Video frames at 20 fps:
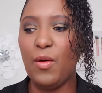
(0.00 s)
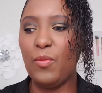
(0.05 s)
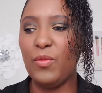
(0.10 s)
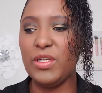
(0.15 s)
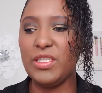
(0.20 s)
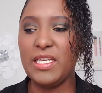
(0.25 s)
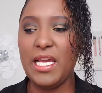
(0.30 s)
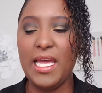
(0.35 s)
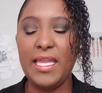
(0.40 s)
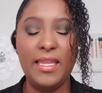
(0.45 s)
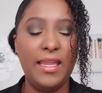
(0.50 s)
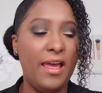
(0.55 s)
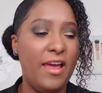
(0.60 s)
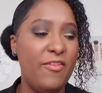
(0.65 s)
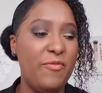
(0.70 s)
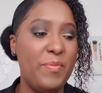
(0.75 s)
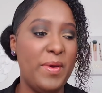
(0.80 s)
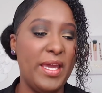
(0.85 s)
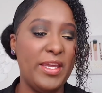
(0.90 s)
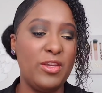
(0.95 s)
which I
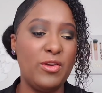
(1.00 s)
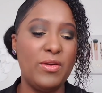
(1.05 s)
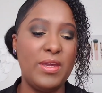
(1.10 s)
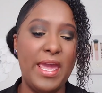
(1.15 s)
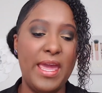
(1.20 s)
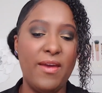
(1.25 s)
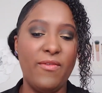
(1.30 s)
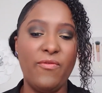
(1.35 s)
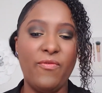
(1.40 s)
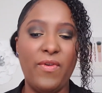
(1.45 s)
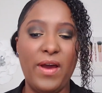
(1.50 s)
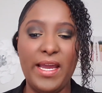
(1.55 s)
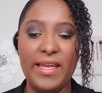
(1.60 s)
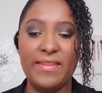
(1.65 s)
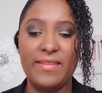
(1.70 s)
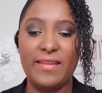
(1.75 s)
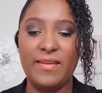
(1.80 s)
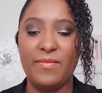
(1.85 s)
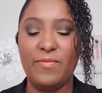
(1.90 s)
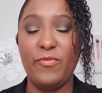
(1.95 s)
love, but you can't
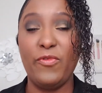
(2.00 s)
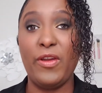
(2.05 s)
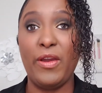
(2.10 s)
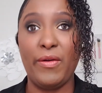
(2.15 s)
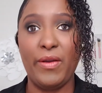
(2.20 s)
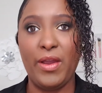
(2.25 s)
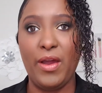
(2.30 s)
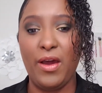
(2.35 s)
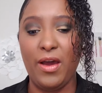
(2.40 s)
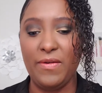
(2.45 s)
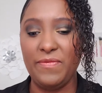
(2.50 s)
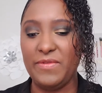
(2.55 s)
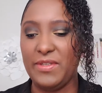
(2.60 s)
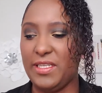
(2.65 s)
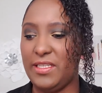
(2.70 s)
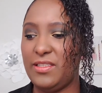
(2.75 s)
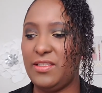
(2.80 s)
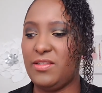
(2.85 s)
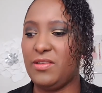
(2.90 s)
find them very often.